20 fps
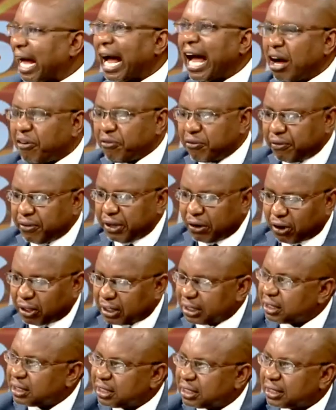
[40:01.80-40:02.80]
I have
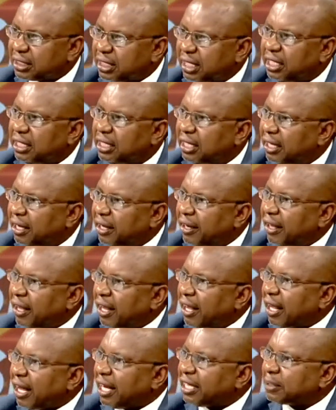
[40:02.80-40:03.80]
not seen
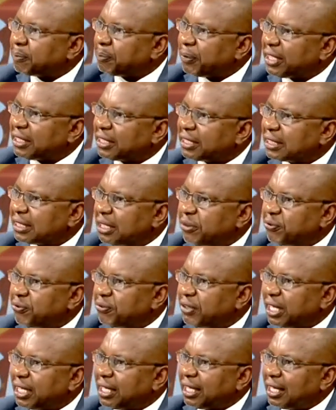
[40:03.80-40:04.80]
a
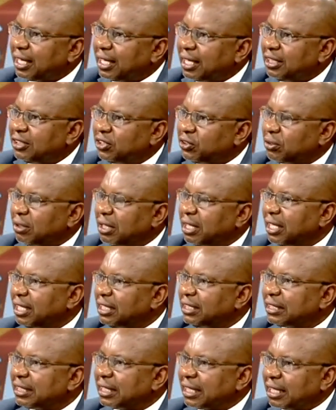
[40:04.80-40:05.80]
specific
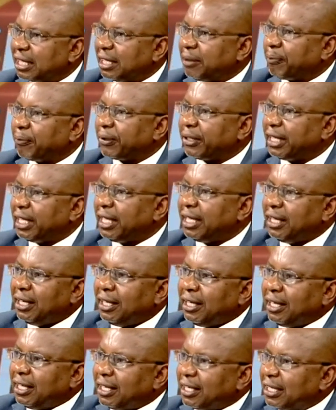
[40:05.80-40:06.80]
insurance company
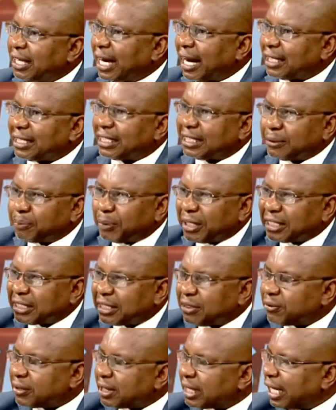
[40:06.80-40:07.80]
that
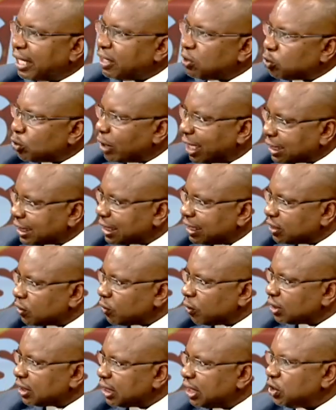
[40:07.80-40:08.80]
specifically addresses
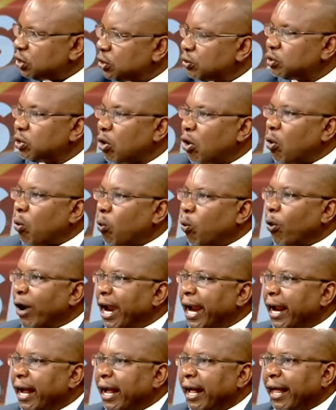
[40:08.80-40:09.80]
those issues.
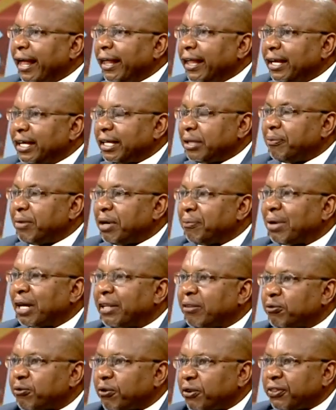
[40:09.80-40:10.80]
Where, remember,
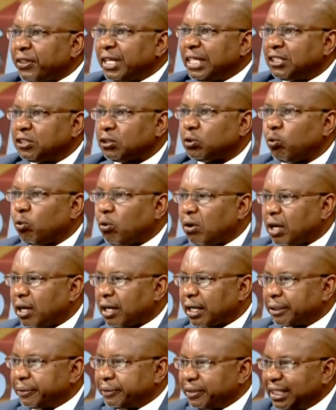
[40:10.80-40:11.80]
for this to
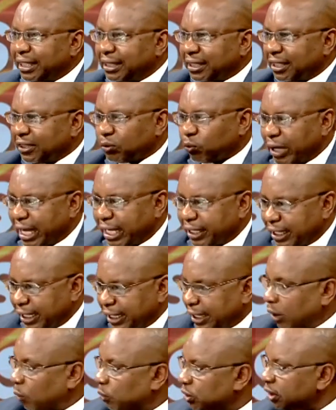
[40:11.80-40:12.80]
work, this is where the
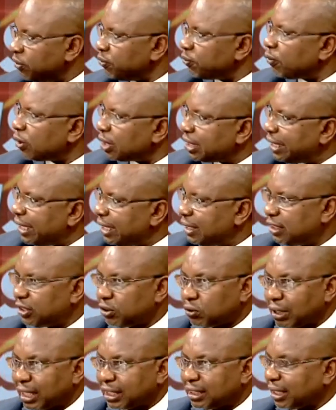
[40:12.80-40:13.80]
County 48
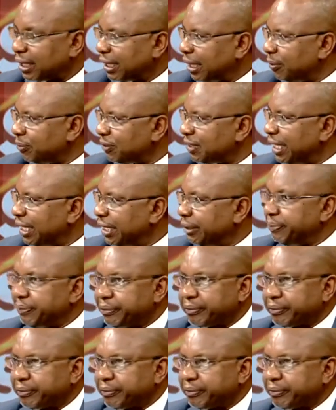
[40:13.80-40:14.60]
structure comes in.